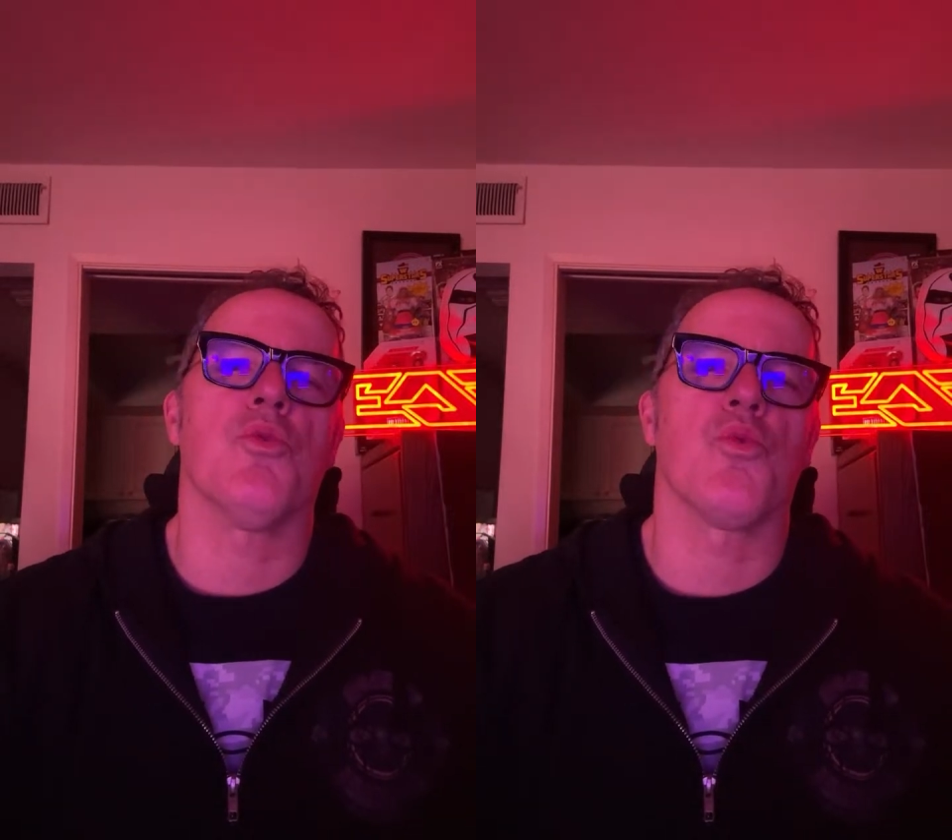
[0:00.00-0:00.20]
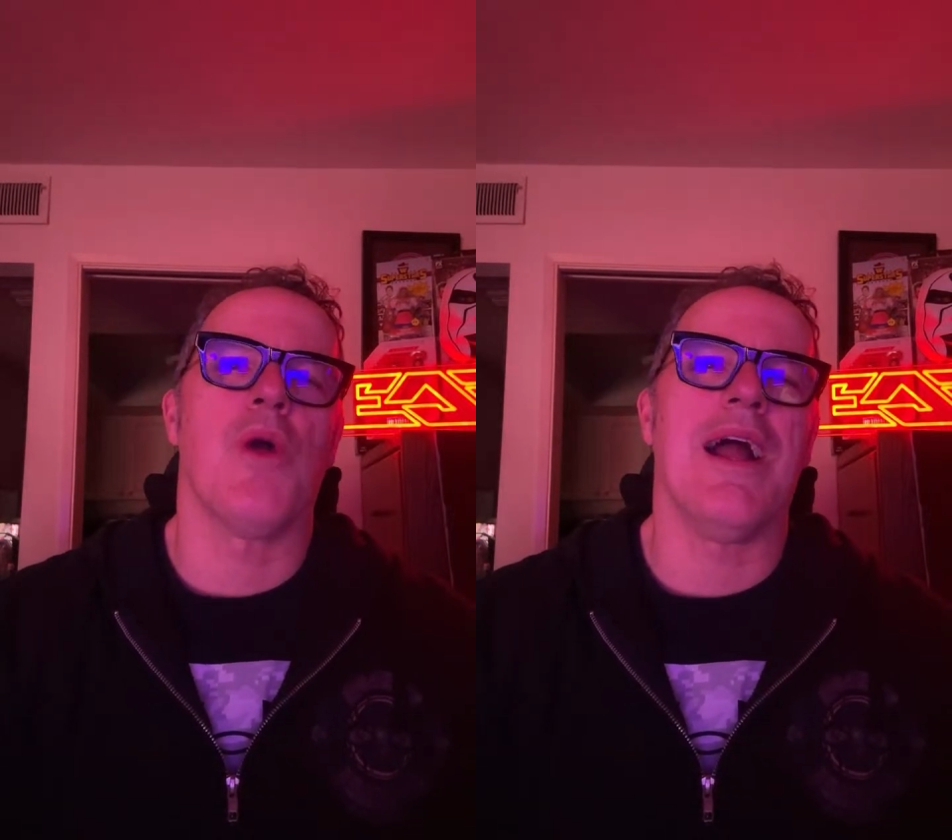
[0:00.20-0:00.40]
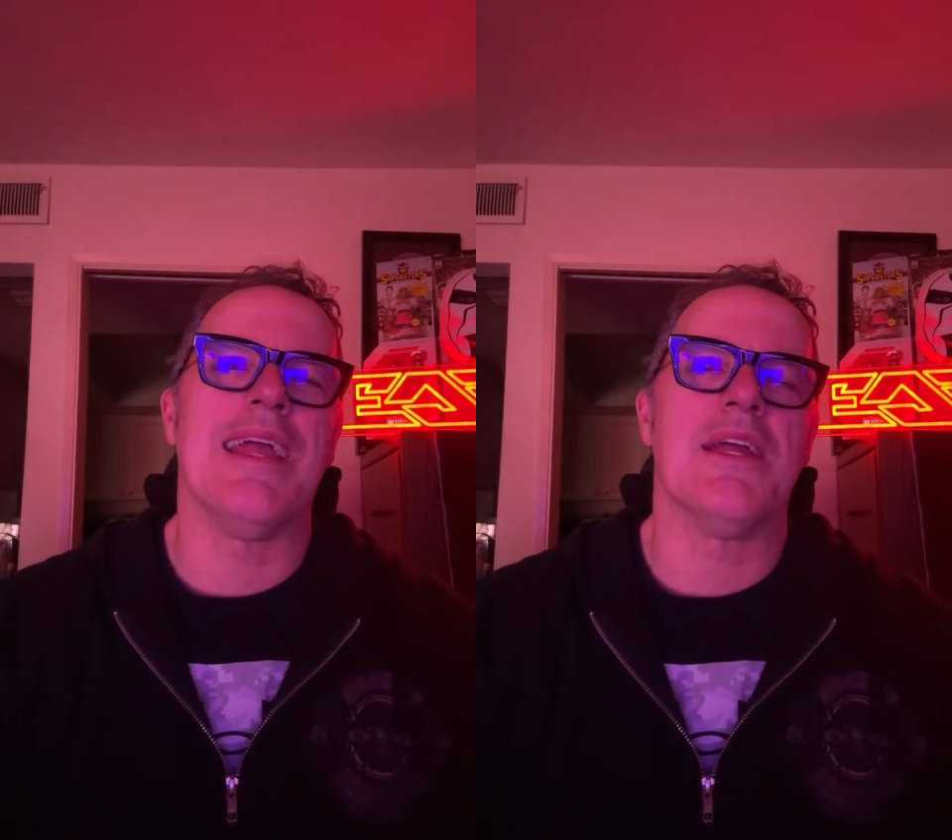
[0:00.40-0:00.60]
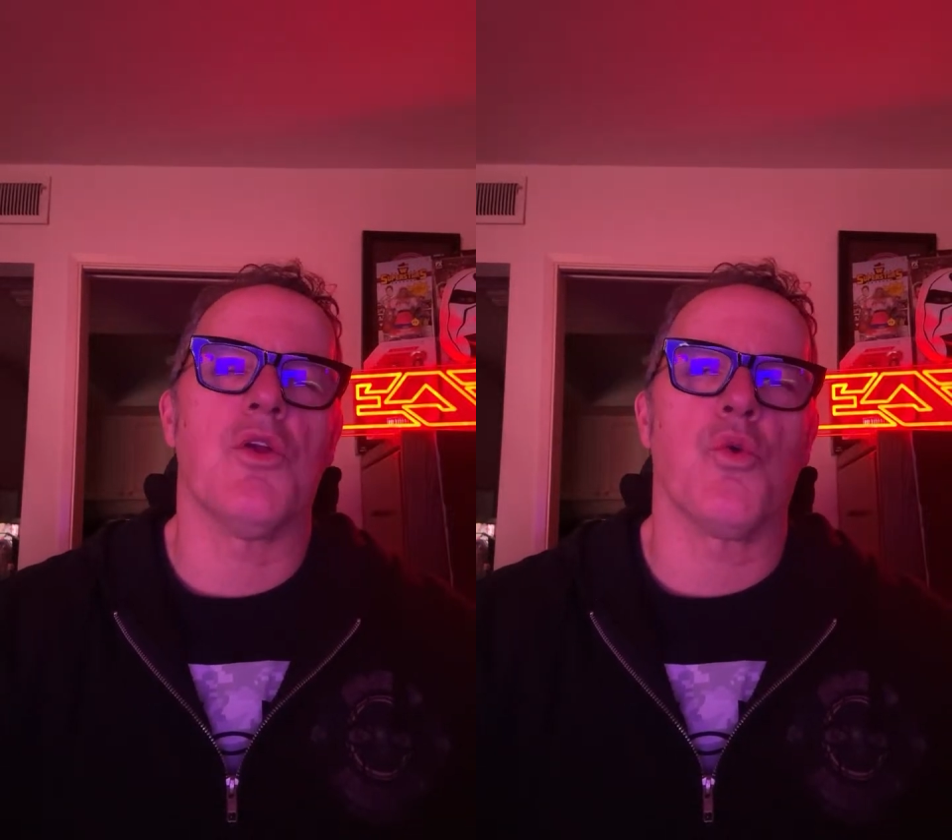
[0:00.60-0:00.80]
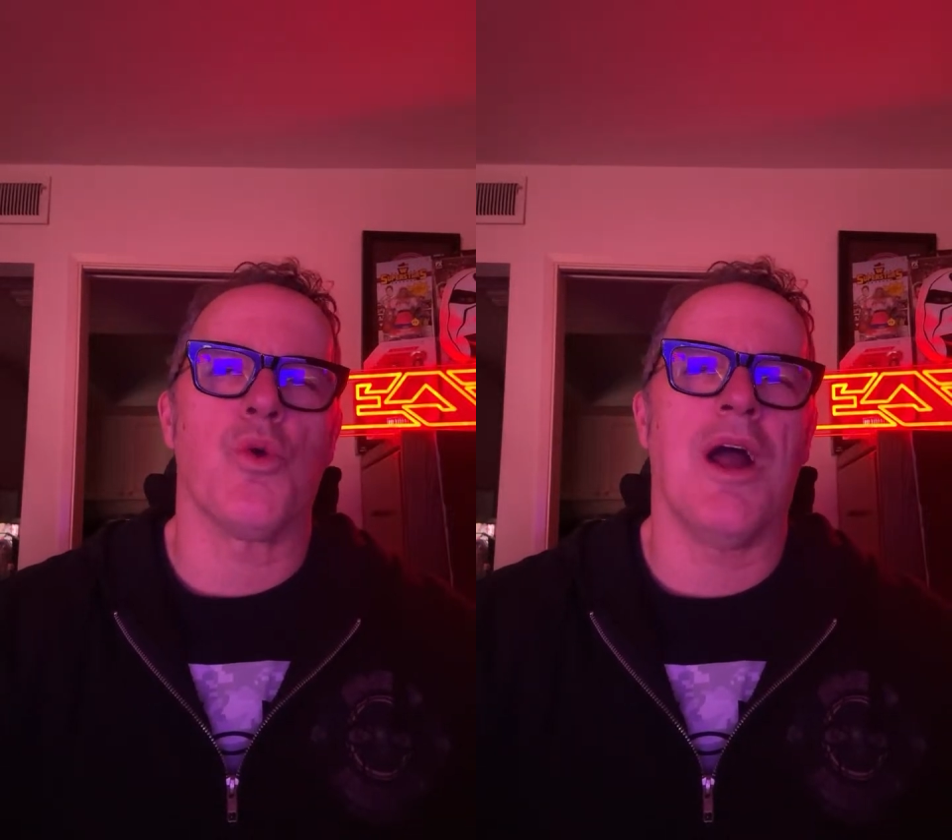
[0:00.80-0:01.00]
Ryan
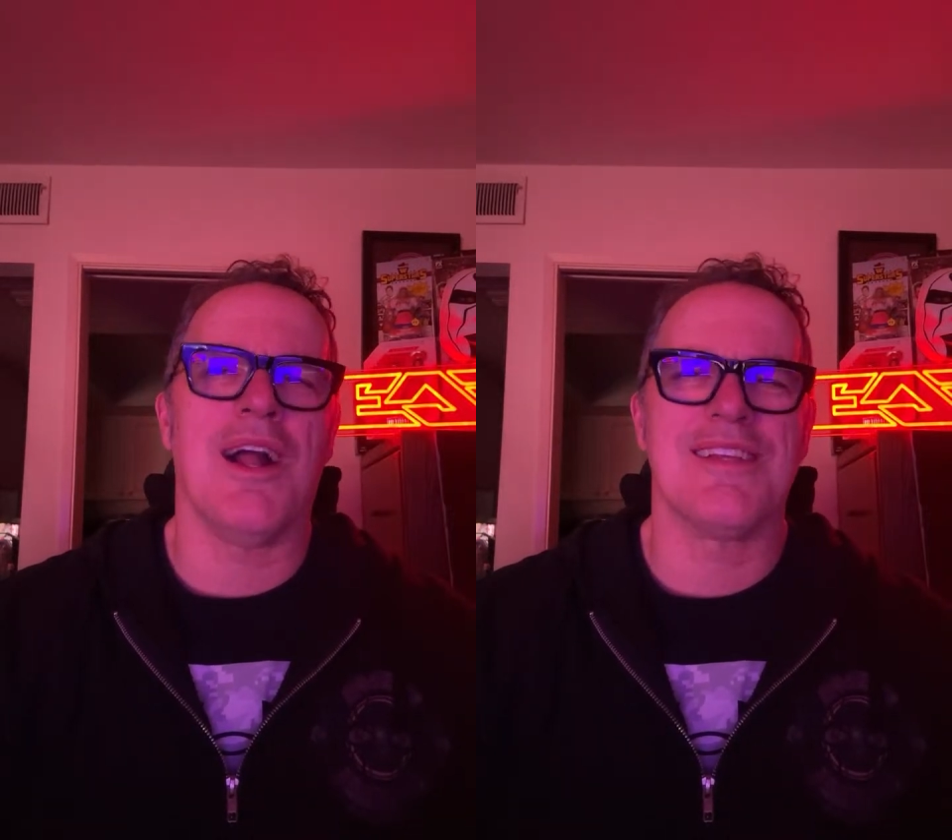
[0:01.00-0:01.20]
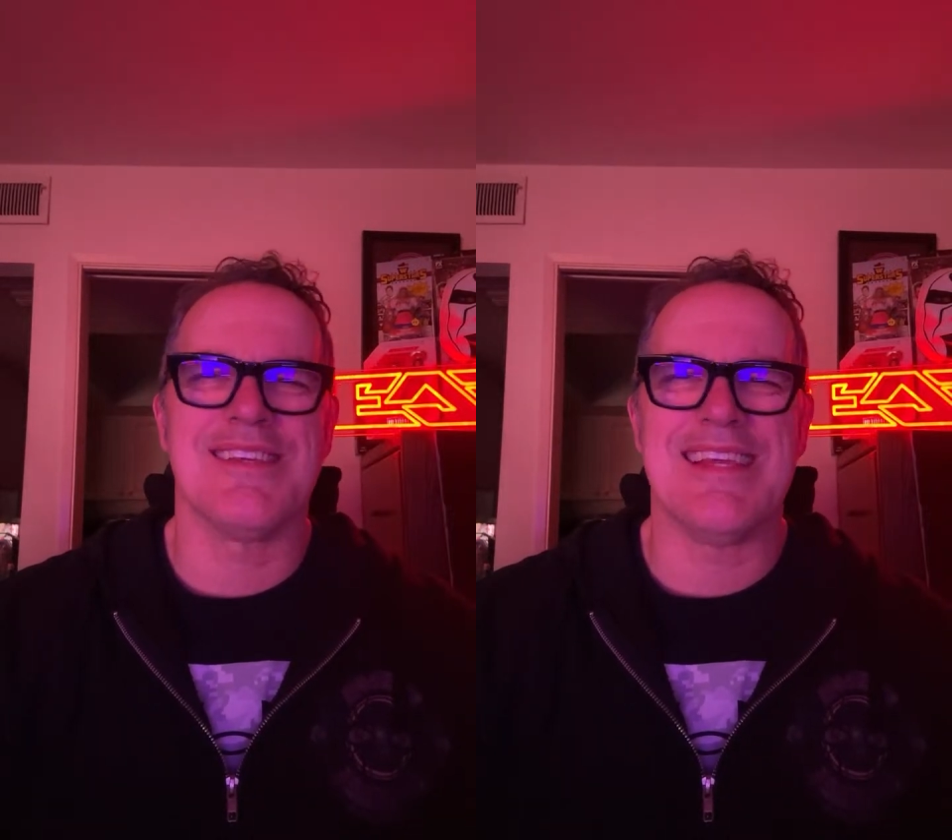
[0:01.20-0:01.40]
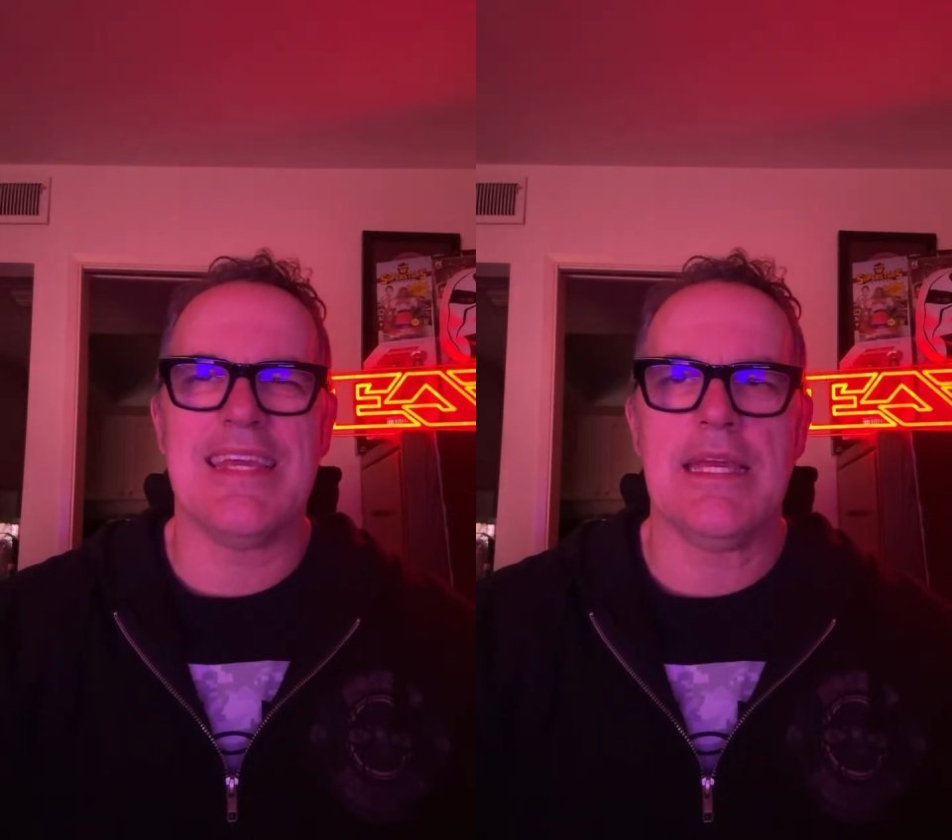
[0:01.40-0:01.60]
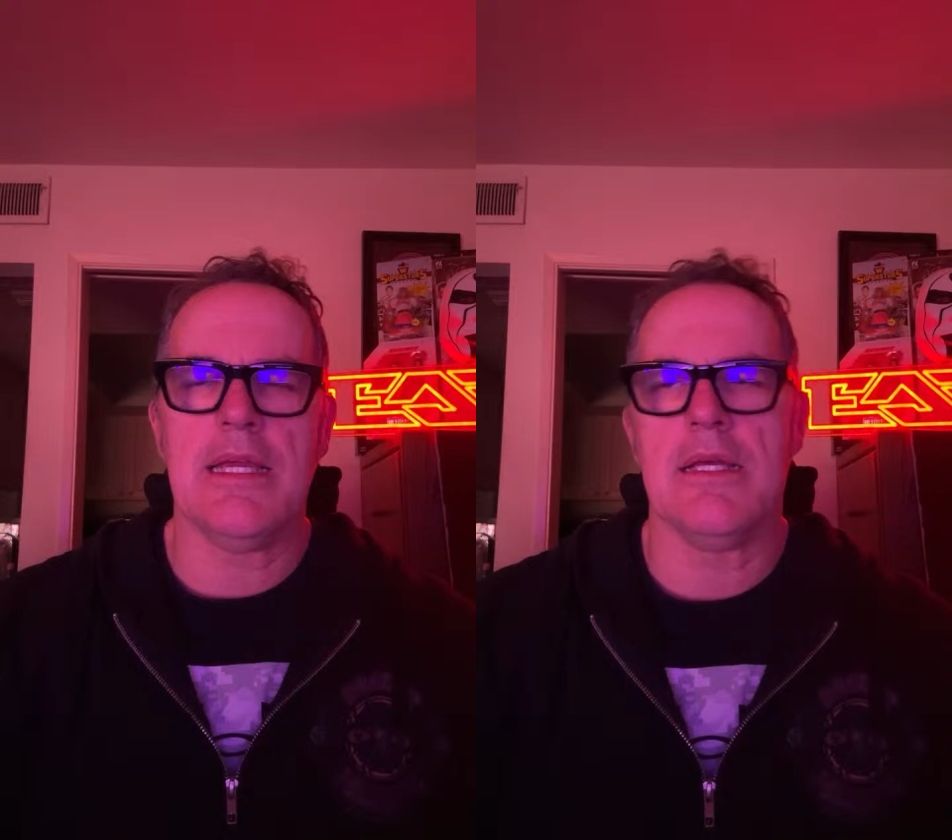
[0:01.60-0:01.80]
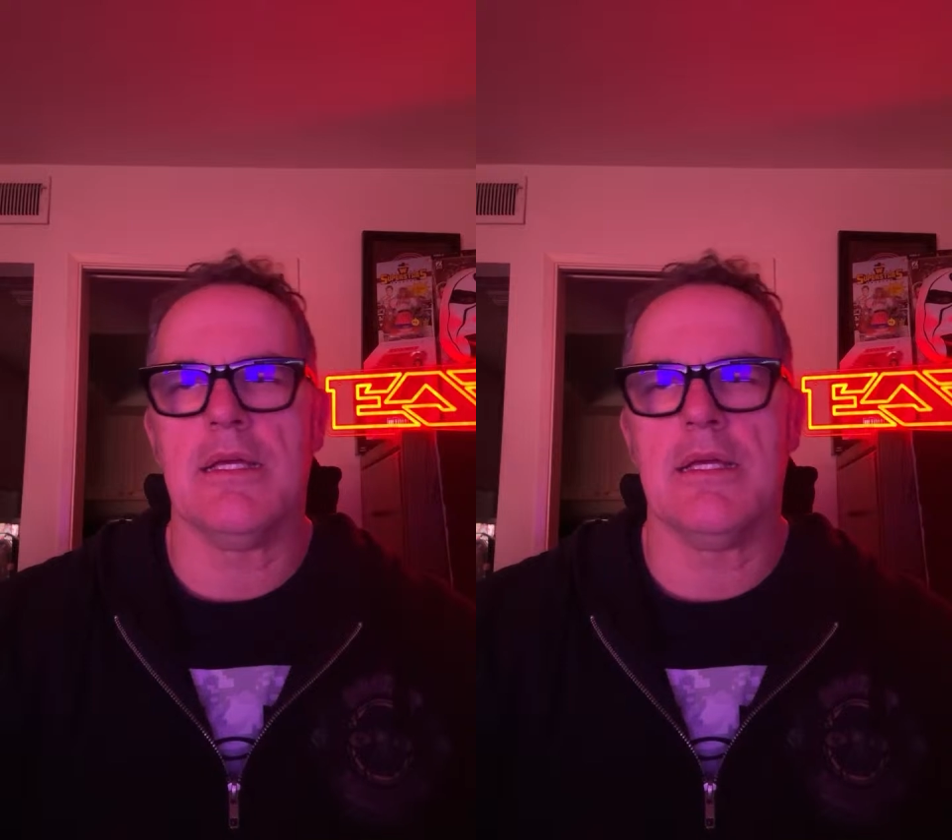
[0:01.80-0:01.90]
Roxy.